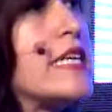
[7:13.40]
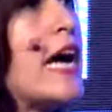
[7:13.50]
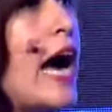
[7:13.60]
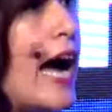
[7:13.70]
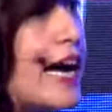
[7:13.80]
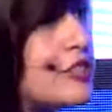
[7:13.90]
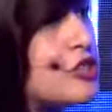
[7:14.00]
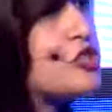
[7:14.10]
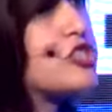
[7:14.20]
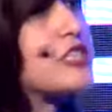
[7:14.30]
and
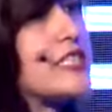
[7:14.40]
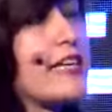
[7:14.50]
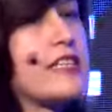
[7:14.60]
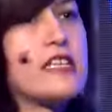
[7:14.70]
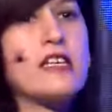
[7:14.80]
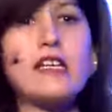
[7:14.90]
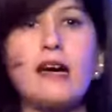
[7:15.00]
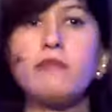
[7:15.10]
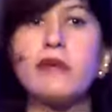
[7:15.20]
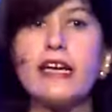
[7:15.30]
social sector
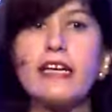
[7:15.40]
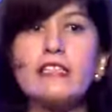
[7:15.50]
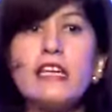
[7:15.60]
companies